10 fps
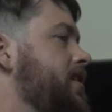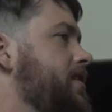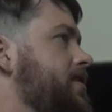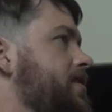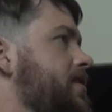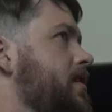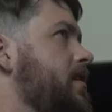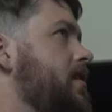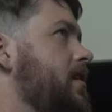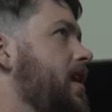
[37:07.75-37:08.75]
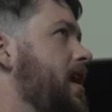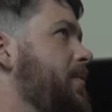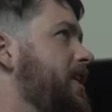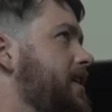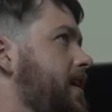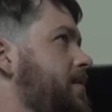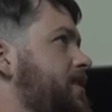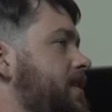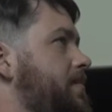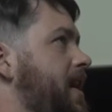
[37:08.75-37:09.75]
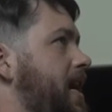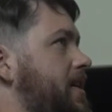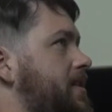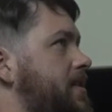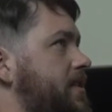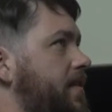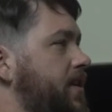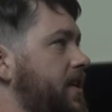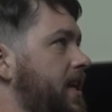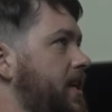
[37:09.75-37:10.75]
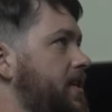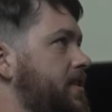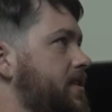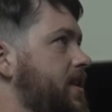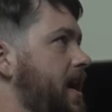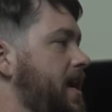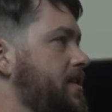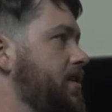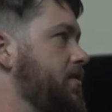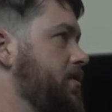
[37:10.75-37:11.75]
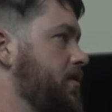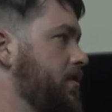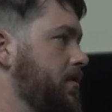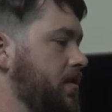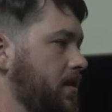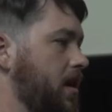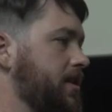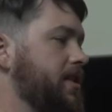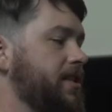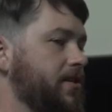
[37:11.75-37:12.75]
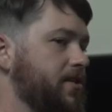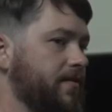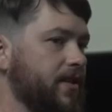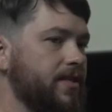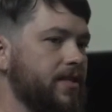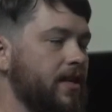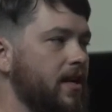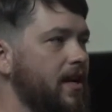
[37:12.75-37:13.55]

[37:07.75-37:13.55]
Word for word: It's how many times in the past seven days has a user logged into your service.